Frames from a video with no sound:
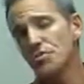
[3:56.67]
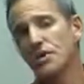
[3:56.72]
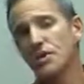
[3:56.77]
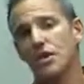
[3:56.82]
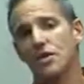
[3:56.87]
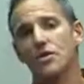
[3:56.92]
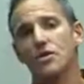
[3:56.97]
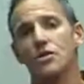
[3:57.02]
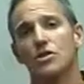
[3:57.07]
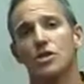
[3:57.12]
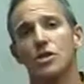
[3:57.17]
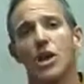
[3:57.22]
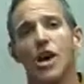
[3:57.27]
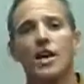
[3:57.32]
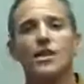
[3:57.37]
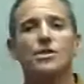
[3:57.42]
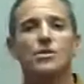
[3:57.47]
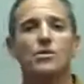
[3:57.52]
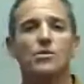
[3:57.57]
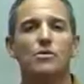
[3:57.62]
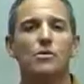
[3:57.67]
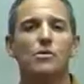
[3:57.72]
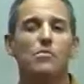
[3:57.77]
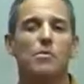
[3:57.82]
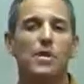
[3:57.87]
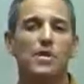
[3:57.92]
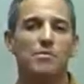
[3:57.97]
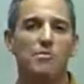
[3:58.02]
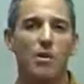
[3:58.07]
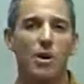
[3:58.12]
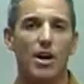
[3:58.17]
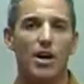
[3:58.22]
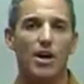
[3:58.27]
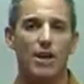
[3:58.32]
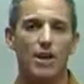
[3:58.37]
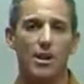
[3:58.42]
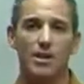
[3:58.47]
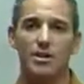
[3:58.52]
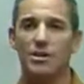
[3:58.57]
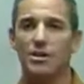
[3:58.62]
because there's lawsuits being brought
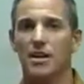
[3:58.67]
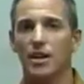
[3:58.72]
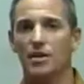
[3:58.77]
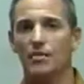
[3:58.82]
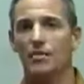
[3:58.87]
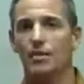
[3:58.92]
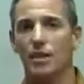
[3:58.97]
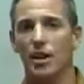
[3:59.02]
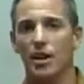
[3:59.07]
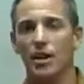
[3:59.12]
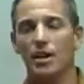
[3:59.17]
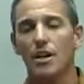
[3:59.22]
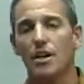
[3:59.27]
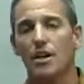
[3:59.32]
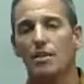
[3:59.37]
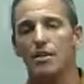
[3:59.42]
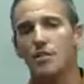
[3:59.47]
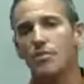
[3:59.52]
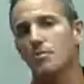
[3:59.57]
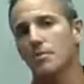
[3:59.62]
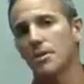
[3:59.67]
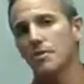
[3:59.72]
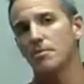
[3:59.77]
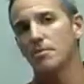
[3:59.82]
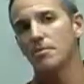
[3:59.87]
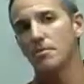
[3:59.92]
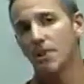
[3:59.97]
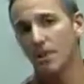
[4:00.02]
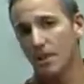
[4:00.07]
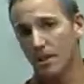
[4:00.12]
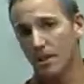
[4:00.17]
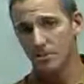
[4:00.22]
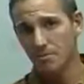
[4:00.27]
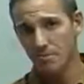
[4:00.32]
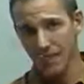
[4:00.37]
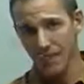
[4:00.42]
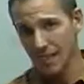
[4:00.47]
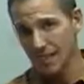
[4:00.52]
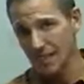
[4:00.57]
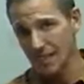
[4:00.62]
against Teflon for people
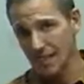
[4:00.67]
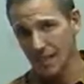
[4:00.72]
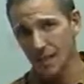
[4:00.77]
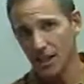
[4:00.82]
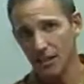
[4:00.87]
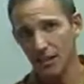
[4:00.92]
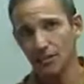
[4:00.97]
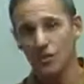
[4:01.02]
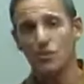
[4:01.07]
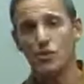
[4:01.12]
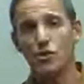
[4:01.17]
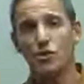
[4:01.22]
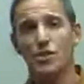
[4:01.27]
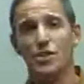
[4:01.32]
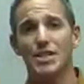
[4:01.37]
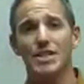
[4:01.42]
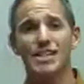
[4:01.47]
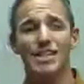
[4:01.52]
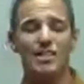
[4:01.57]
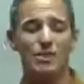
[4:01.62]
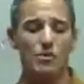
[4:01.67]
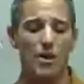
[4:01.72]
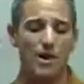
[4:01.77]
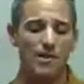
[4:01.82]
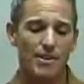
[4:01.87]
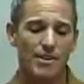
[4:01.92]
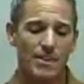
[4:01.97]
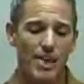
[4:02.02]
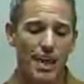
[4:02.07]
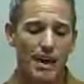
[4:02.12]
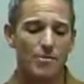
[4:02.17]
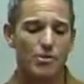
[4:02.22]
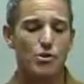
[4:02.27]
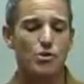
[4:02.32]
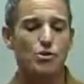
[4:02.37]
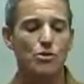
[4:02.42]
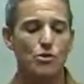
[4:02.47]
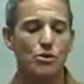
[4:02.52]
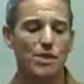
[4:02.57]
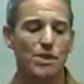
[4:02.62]
getting sick from using these. Every time you
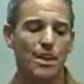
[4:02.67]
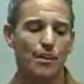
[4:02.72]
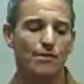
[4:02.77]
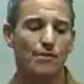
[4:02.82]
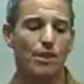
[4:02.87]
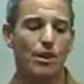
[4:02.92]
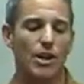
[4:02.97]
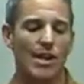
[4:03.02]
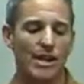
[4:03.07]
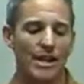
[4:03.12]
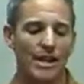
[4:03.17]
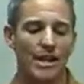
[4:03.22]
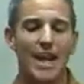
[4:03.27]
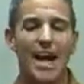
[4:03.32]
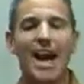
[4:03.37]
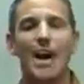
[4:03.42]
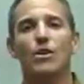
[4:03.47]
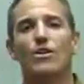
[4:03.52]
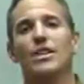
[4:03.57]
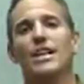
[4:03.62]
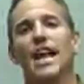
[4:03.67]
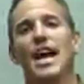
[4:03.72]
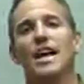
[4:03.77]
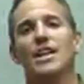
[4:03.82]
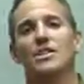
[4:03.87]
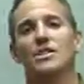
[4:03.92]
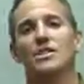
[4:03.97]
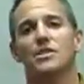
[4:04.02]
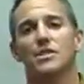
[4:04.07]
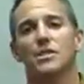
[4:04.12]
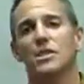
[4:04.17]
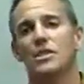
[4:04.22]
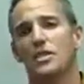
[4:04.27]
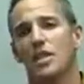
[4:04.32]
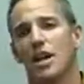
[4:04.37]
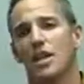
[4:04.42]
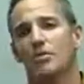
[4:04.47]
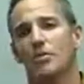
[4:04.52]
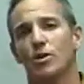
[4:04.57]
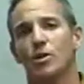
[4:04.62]
use Teflon, it outgasses these
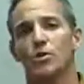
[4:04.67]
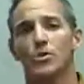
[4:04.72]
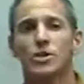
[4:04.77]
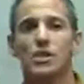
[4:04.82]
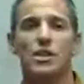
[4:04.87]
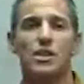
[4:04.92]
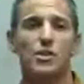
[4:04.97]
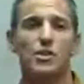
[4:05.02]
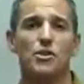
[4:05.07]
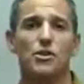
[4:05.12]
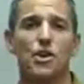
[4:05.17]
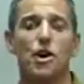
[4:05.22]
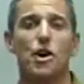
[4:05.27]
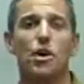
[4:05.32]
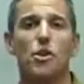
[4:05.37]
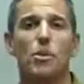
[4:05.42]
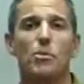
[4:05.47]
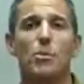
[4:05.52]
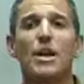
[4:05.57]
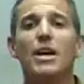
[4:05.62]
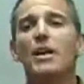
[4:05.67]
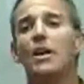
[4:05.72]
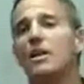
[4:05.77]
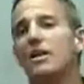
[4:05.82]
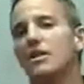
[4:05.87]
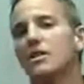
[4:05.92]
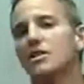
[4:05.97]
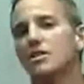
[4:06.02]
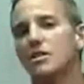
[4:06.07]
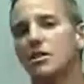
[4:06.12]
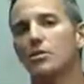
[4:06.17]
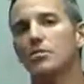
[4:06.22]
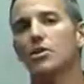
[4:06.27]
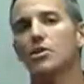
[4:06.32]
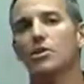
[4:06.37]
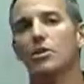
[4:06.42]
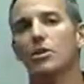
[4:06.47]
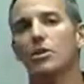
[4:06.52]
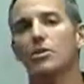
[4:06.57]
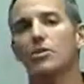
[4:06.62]
chemicals into your home. Simple
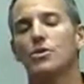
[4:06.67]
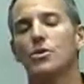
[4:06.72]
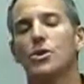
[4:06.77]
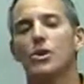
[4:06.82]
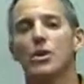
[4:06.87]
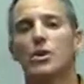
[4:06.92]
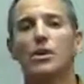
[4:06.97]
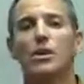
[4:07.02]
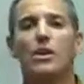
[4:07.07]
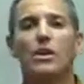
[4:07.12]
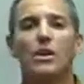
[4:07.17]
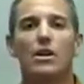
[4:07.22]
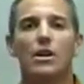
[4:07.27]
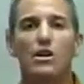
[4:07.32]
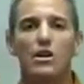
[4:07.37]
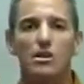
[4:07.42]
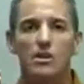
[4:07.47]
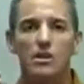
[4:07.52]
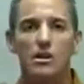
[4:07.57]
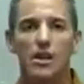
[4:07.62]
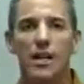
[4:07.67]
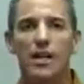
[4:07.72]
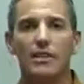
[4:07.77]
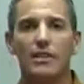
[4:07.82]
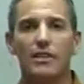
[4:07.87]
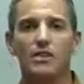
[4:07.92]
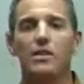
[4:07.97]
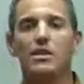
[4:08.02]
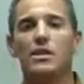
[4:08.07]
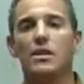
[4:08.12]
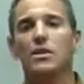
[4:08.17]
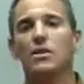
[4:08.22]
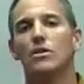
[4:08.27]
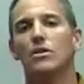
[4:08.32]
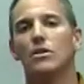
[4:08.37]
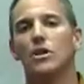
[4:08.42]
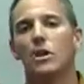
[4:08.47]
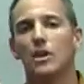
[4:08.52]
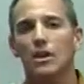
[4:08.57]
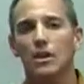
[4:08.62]
solution. Stainless
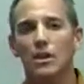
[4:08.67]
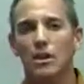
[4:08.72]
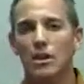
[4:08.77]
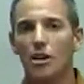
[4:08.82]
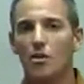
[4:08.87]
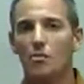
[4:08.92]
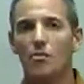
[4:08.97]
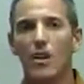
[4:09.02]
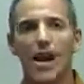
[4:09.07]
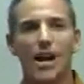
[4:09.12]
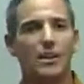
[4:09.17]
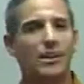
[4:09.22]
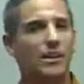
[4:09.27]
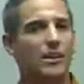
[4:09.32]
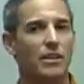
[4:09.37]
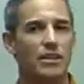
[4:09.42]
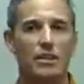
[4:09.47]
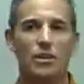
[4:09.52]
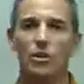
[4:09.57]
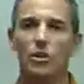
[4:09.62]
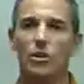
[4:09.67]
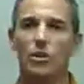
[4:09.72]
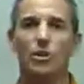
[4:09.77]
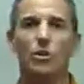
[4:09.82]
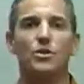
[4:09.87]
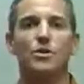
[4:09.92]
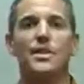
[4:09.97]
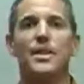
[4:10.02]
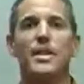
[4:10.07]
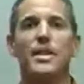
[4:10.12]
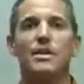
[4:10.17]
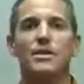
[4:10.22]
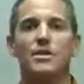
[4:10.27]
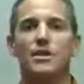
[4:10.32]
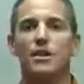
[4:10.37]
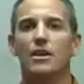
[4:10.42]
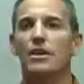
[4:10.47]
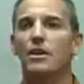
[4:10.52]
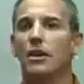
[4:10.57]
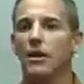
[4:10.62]
steel, go back to the good old days,
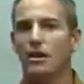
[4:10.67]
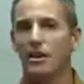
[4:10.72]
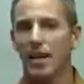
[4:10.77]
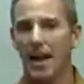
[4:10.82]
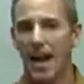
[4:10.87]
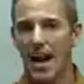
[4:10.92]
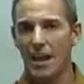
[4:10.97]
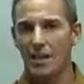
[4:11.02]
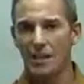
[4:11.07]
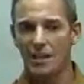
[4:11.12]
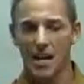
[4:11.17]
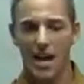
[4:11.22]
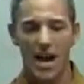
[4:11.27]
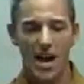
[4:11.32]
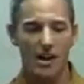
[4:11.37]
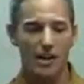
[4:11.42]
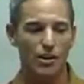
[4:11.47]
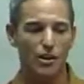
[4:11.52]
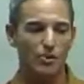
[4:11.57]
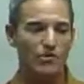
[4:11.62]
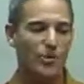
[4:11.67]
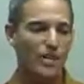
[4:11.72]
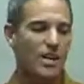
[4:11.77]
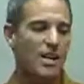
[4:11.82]
cast iron.